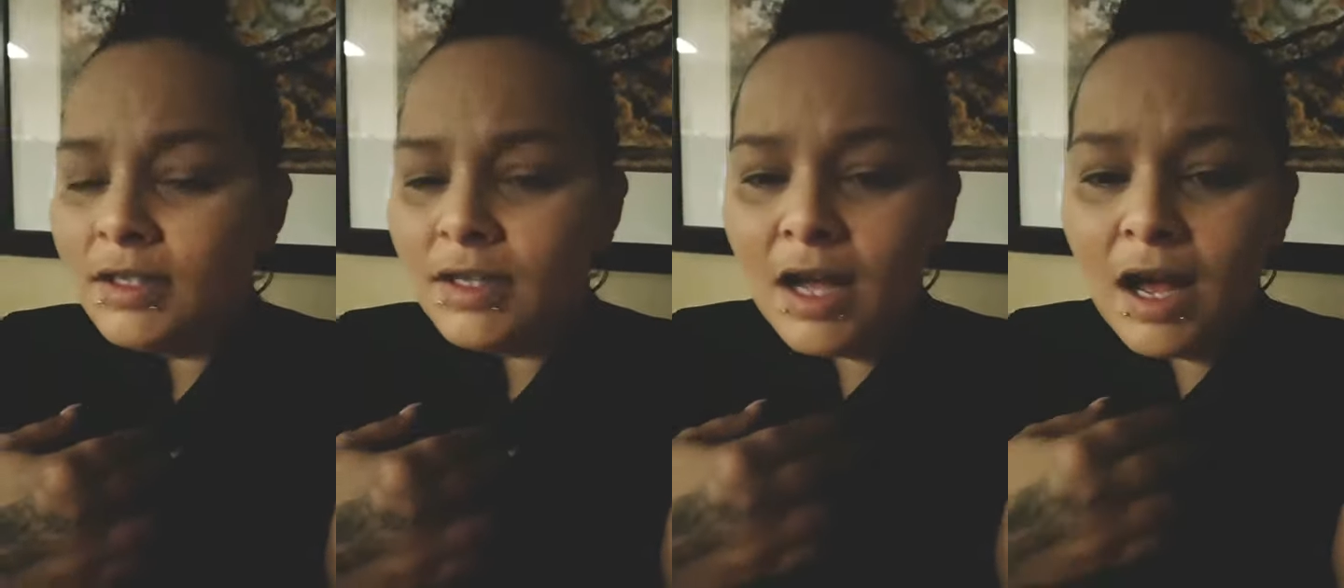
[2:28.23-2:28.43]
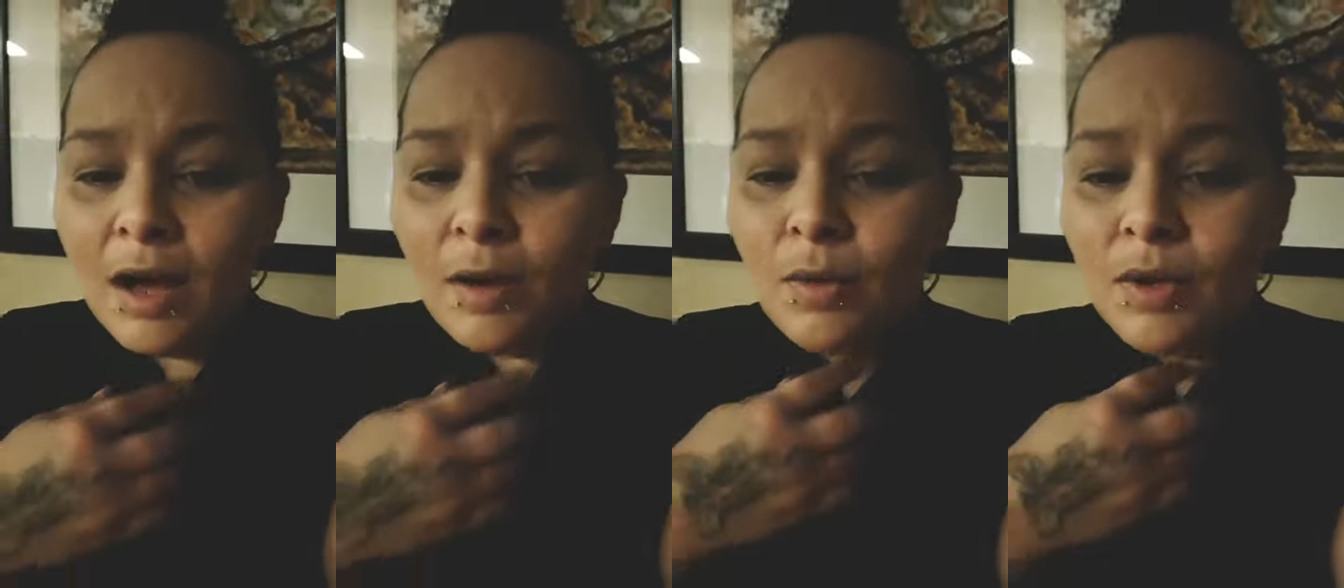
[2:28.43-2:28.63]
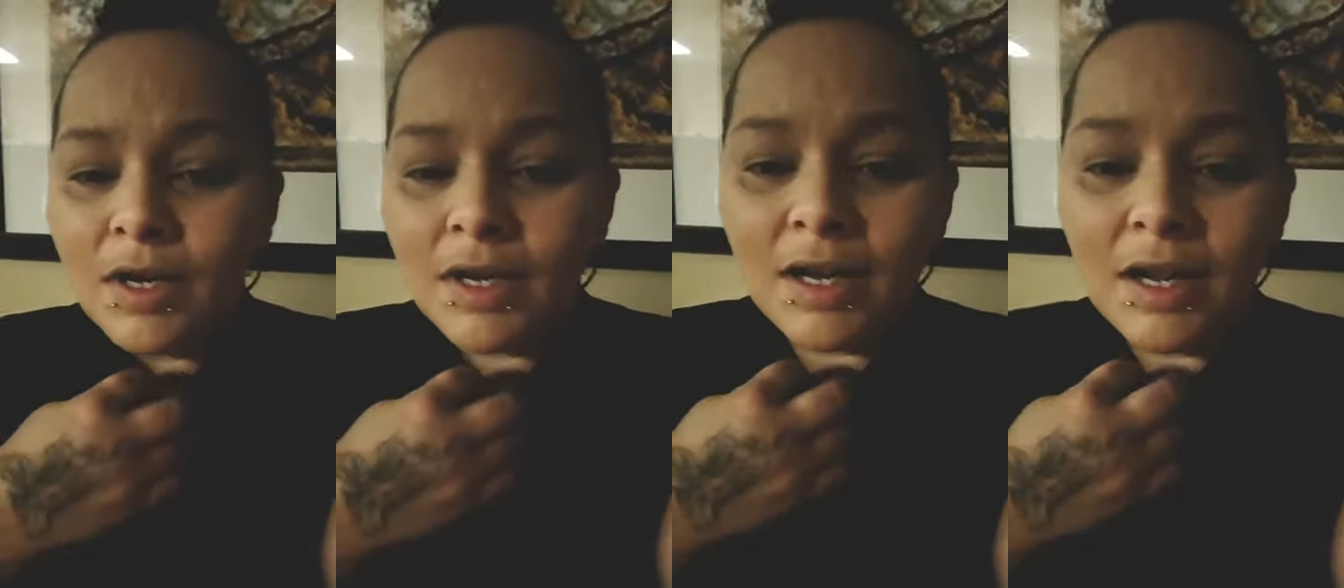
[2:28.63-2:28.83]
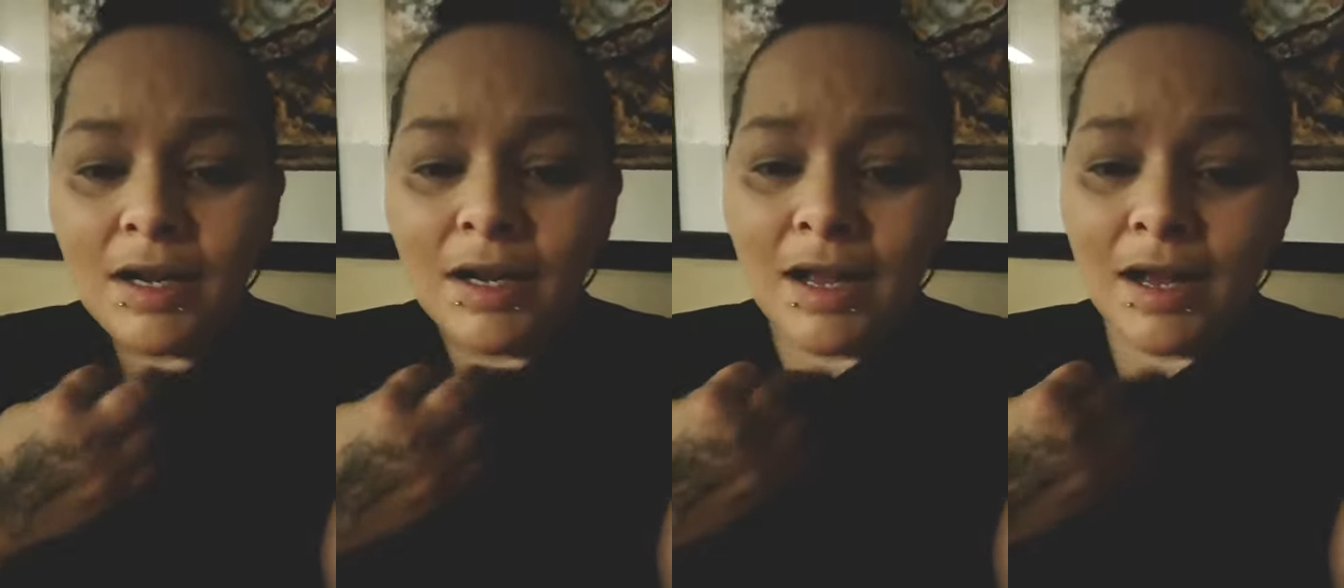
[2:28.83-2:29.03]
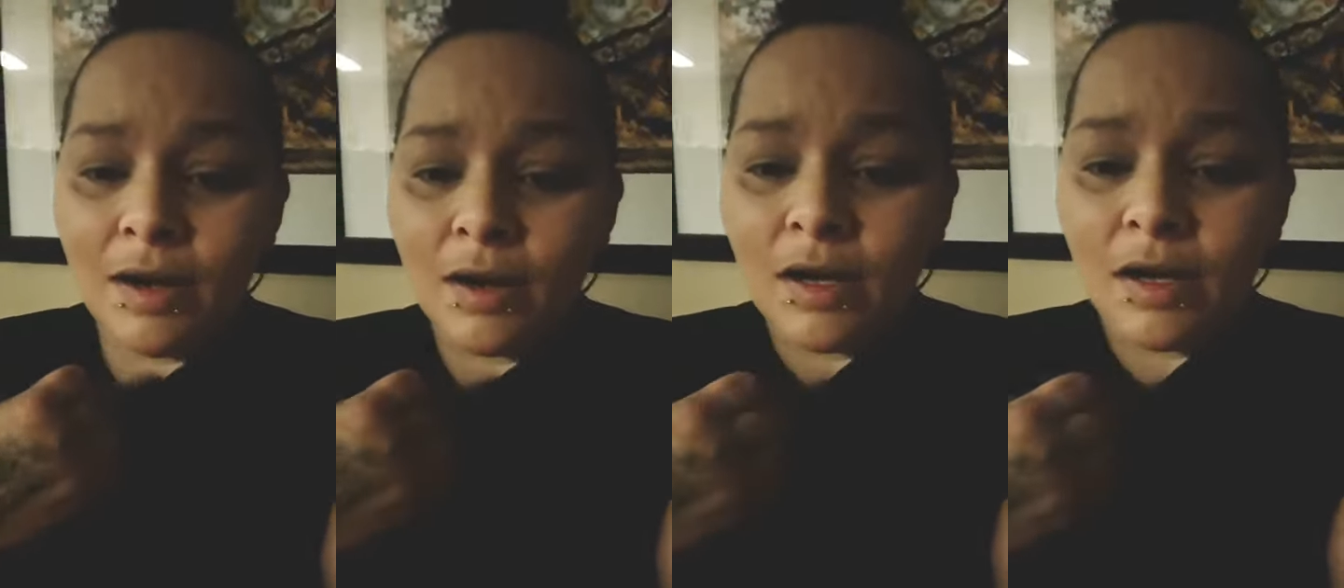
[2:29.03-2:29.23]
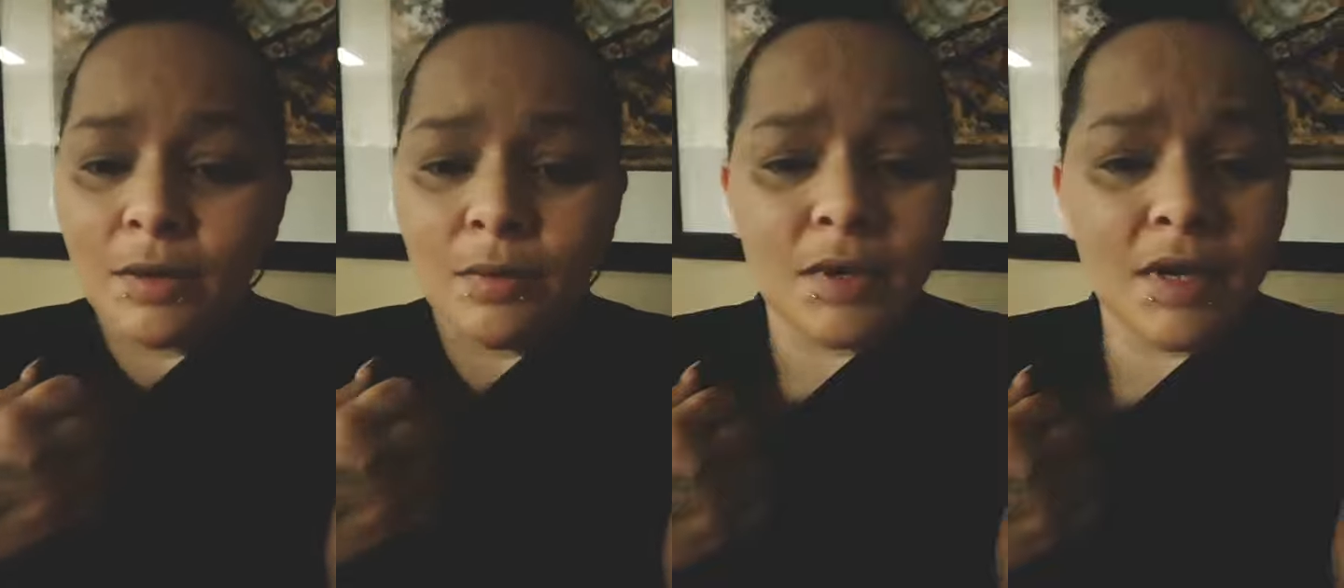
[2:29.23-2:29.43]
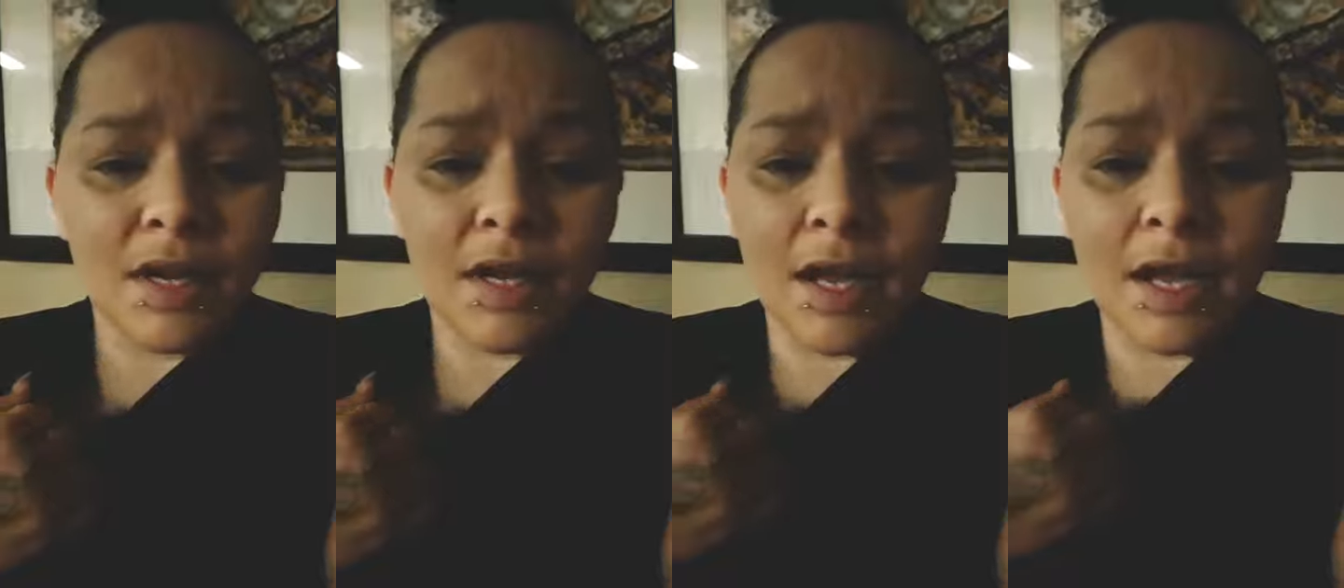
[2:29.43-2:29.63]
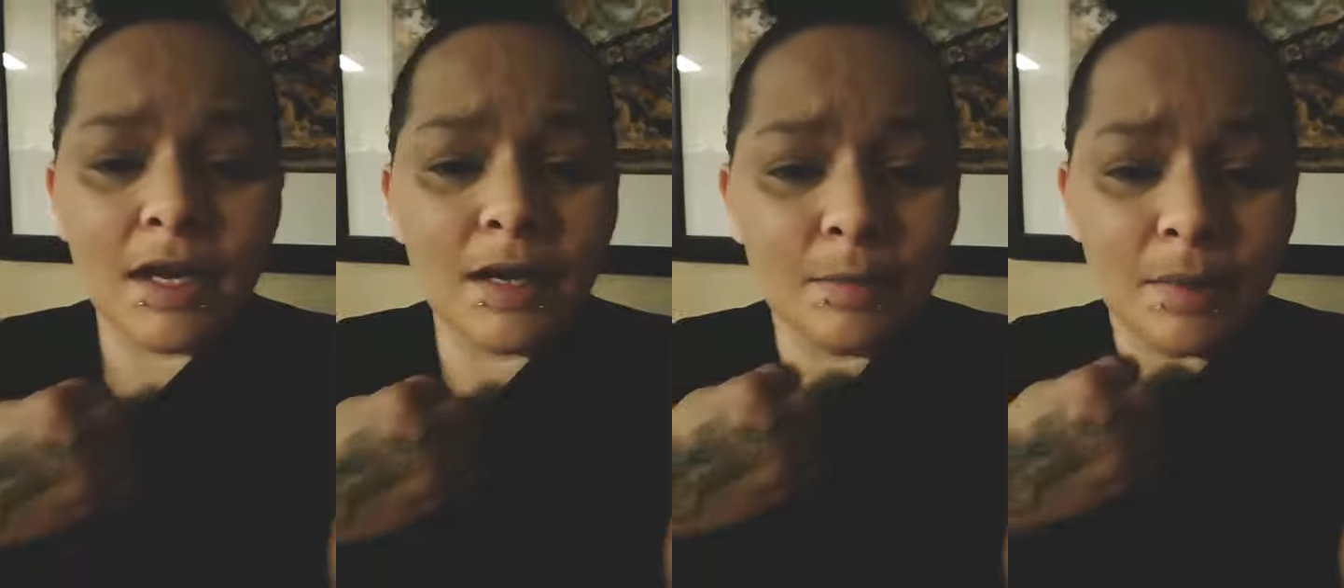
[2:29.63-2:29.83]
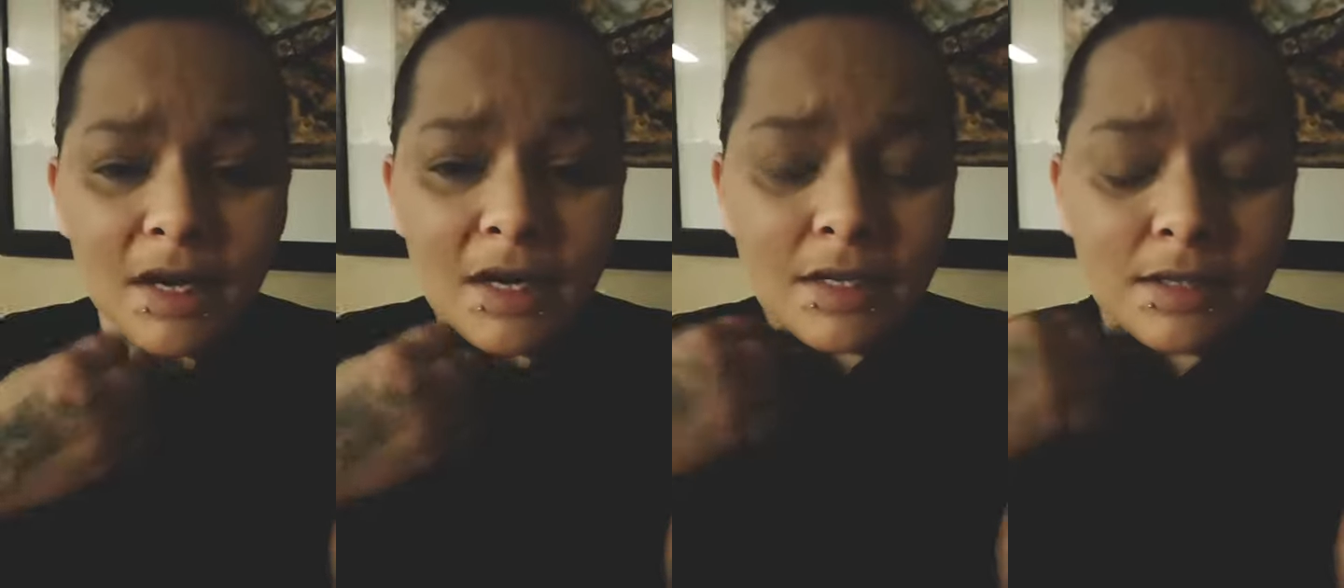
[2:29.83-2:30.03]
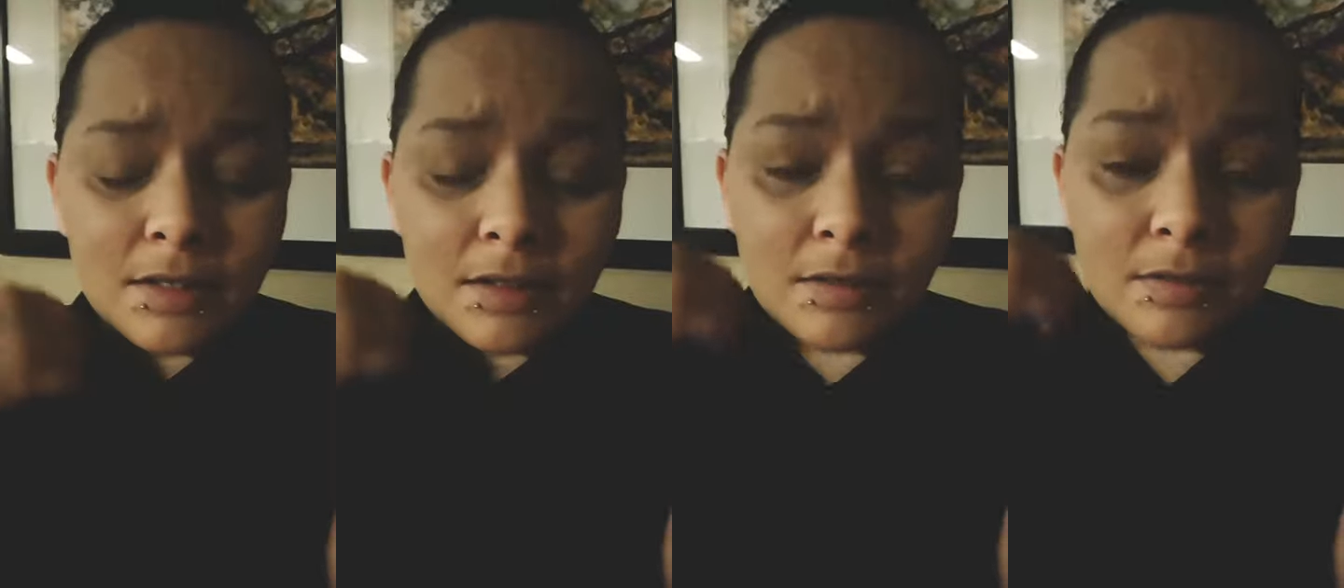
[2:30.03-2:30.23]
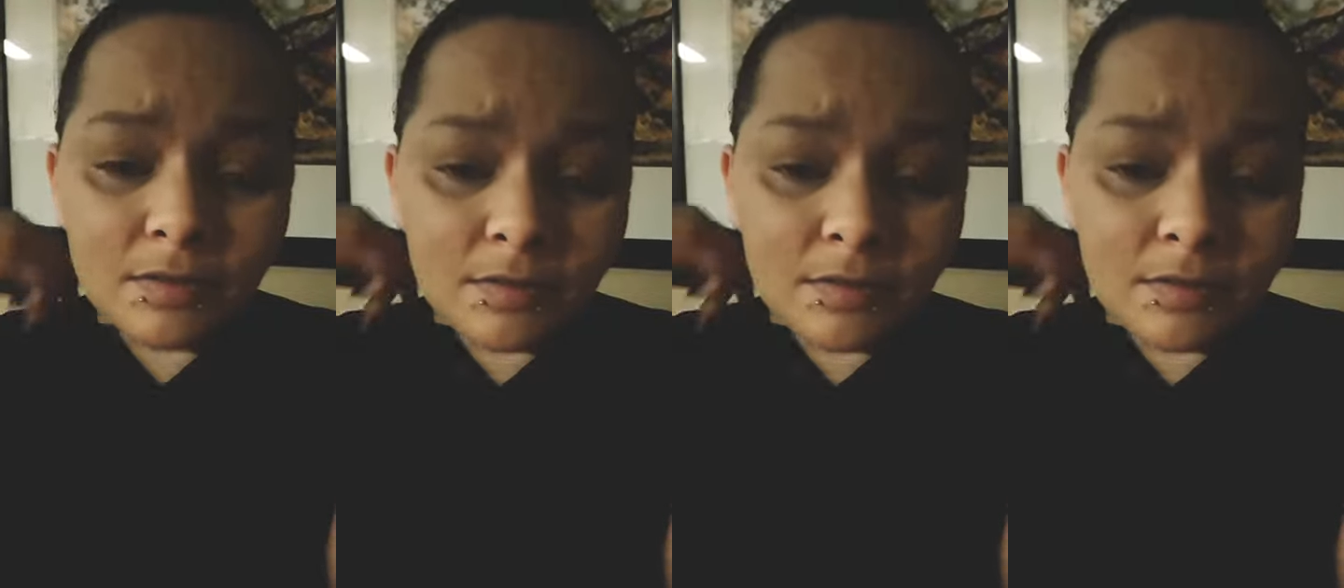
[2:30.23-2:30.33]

I wouldn't allow her with anybody.